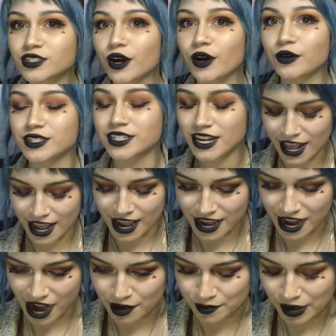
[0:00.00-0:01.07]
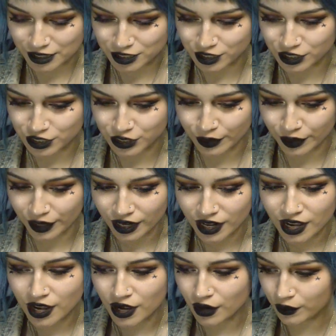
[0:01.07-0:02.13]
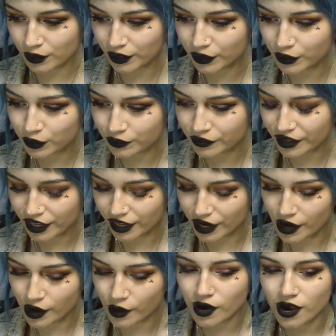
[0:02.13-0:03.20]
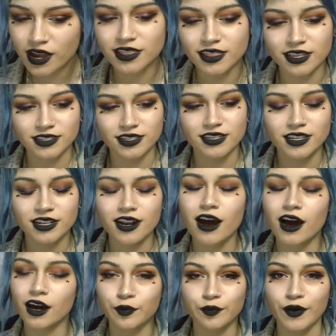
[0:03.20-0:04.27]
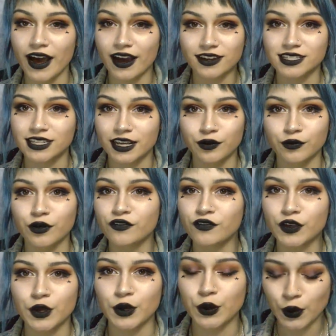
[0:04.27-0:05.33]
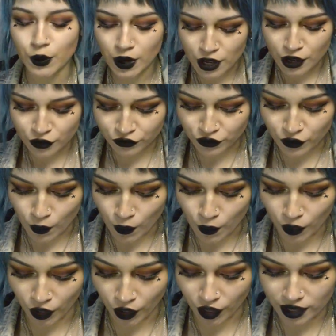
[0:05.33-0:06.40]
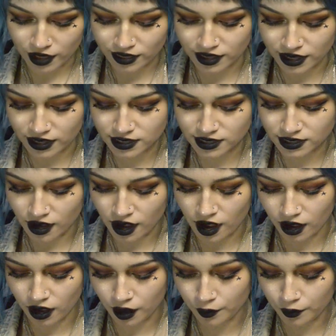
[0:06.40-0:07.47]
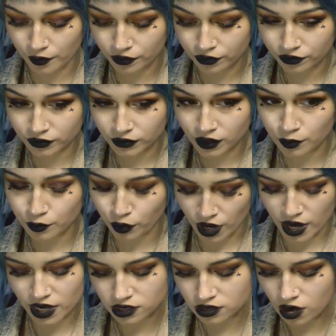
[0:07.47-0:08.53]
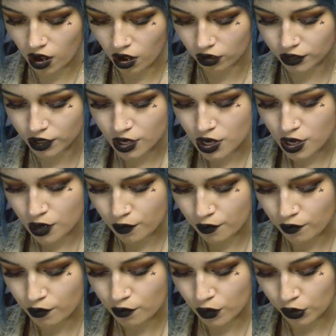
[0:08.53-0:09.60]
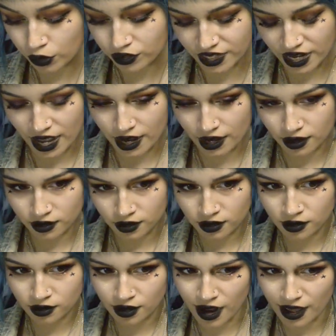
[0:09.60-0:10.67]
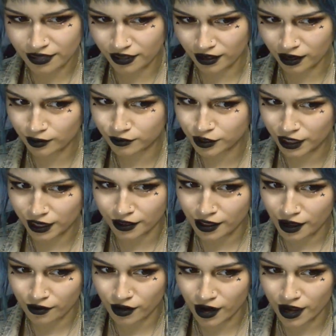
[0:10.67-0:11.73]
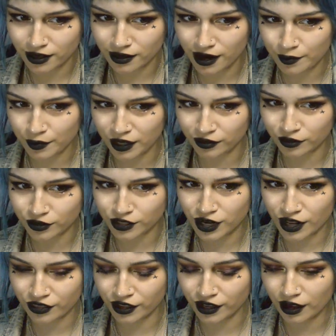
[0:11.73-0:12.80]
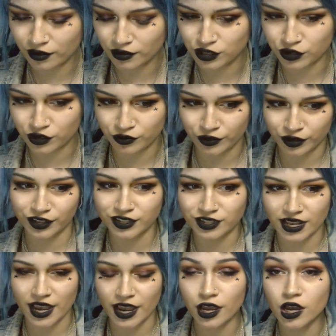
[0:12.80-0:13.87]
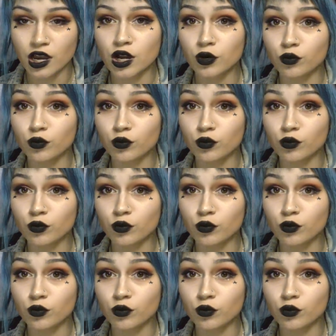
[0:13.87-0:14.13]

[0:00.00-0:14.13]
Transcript: So today I'm actually doing a really cool video. This is an unboxing review for this um, brand called Muzen. I think I'm saying that right. I mean, there's nothing else you can really say.